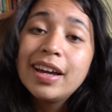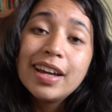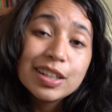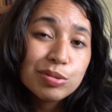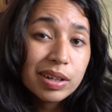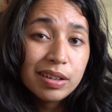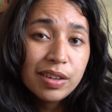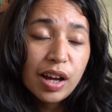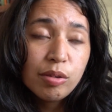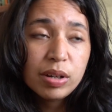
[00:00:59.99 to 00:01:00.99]
It's real
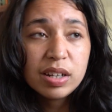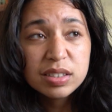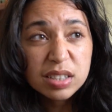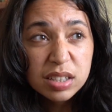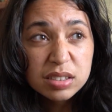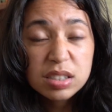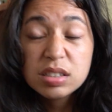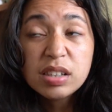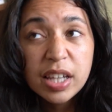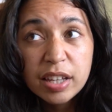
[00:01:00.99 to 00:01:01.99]
now, it exists, it's
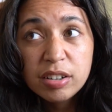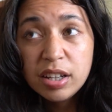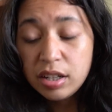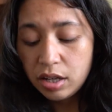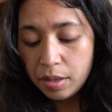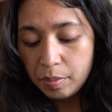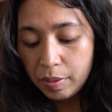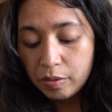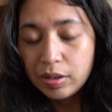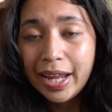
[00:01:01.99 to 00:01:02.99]
on the internet. I'm
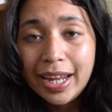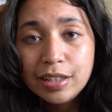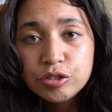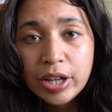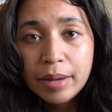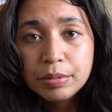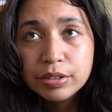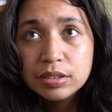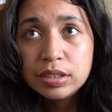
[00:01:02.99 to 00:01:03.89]
about 8 chapters